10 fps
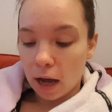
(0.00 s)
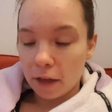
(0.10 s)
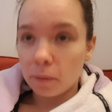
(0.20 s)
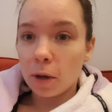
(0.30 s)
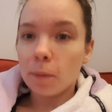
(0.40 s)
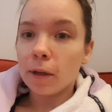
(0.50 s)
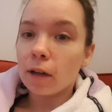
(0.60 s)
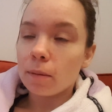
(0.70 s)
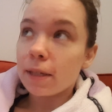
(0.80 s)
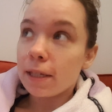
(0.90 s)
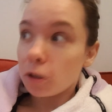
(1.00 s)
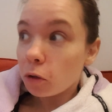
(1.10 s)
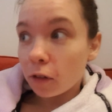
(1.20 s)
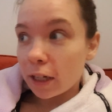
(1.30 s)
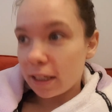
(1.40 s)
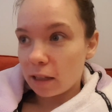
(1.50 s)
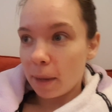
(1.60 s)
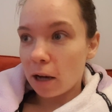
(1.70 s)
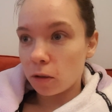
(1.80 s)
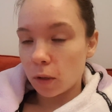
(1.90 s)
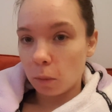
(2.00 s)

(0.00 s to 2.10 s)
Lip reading: At the moment, I'm still reading The Bells.